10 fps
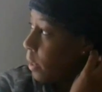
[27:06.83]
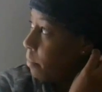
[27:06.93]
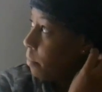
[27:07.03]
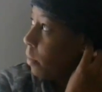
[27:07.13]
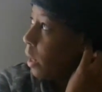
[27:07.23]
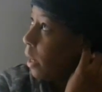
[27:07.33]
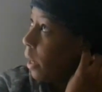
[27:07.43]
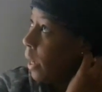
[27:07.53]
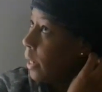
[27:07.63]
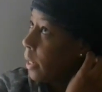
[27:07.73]
I'm
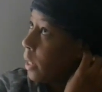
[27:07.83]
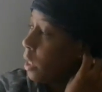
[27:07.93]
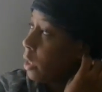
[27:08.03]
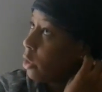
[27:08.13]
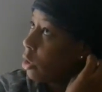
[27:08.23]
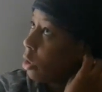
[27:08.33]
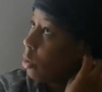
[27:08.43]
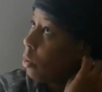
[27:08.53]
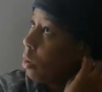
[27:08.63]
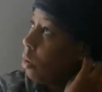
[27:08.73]
I get
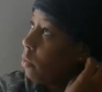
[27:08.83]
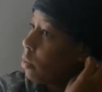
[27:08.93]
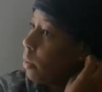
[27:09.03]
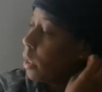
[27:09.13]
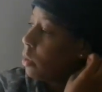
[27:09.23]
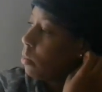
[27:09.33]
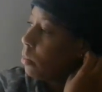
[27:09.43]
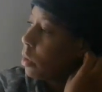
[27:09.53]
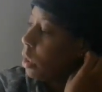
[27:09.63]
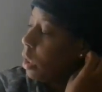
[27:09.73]
so
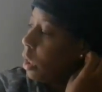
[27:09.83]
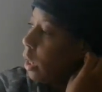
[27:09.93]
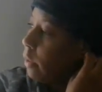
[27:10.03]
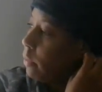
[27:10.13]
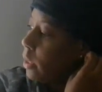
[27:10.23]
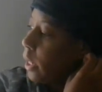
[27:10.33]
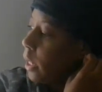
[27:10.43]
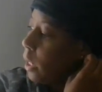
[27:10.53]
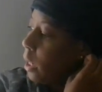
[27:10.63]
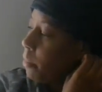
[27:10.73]
overwhelmed every
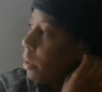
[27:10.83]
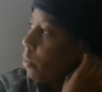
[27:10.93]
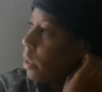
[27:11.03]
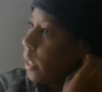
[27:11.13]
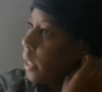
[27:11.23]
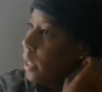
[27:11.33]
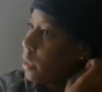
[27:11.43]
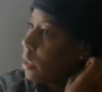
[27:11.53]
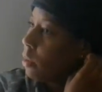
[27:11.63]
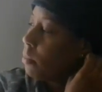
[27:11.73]
day, but when I
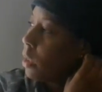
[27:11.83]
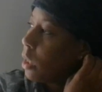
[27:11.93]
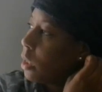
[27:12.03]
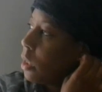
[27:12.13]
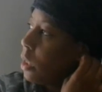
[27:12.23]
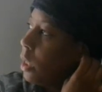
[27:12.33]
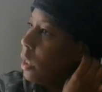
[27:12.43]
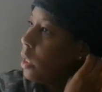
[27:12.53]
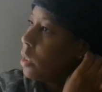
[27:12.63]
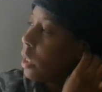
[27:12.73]
get something done,
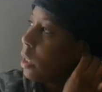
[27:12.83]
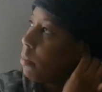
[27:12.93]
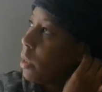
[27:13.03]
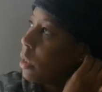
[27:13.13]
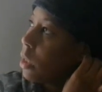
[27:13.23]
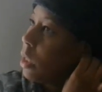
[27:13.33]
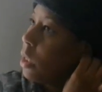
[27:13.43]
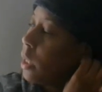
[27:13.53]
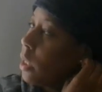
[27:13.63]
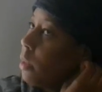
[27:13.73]
it's like a miracle.
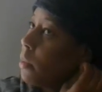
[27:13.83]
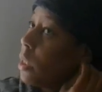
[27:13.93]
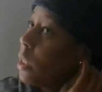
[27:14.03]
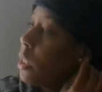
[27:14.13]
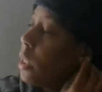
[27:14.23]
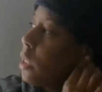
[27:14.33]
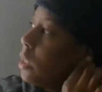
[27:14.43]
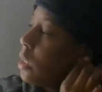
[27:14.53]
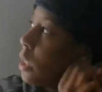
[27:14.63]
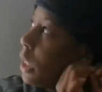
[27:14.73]
Like I'm not gonna like
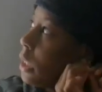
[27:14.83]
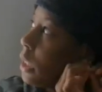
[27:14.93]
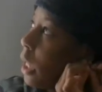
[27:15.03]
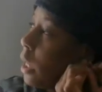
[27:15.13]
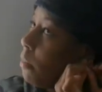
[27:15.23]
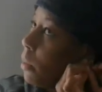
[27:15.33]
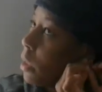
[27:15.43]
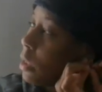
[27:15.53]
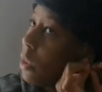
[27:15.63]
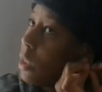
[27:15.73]
it's it's not like a
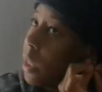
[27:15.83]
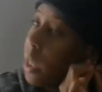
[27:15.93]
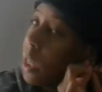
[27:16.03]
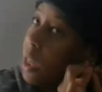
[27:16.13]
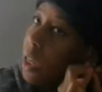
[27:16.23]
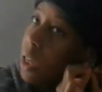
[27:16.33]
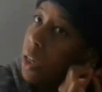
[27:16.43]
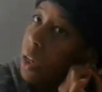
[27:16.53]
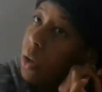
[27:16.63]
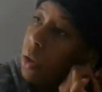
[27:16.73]
miracle. It's like
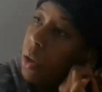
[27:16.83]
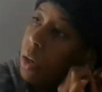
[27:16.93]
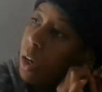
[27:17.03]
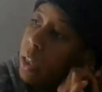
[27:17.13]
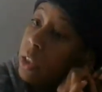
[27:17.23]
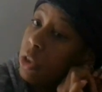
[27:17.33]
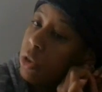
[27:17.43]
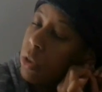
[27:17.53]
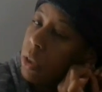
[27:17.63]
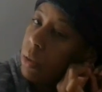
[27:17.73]

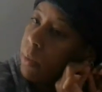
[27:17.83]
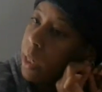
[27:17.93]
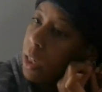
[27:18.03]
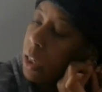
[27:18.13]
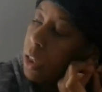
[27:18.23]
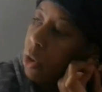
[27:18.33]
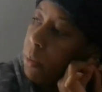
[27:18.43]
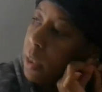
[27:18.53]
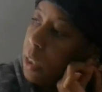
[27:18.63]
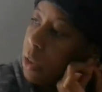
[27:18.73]
extreme. Like
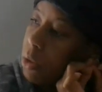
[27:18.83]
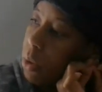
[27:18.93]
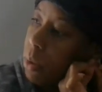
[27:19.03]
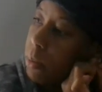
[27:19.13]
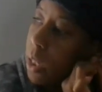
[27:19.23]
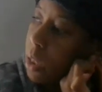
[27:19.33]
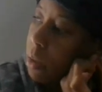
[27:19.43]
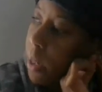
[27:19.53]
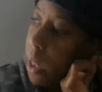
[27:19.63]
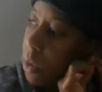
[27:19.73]
nobody knows what I'm talking
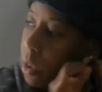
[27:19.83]
about.